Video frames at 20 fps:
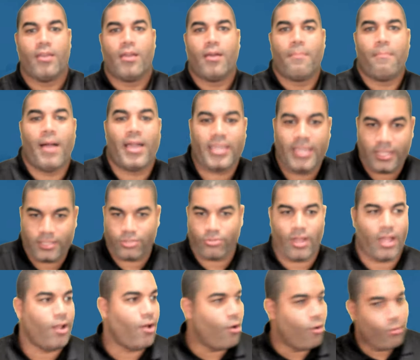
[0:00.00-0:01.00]
My kids are at
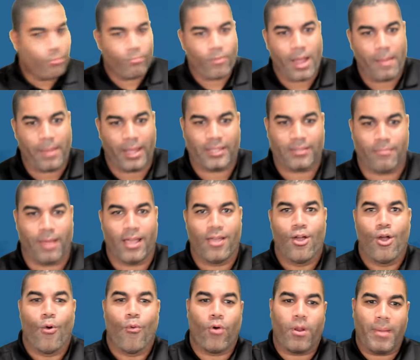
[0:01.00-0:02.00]
home, right? My
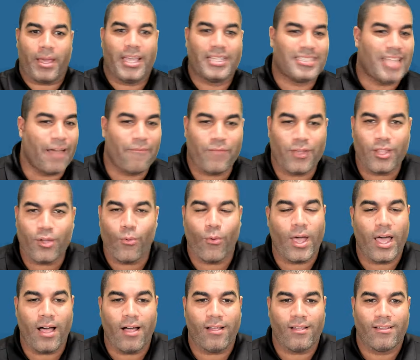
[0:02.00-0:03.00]
one of my kids not feeling
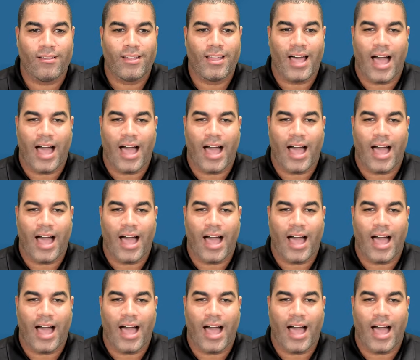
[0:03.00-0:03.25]
well.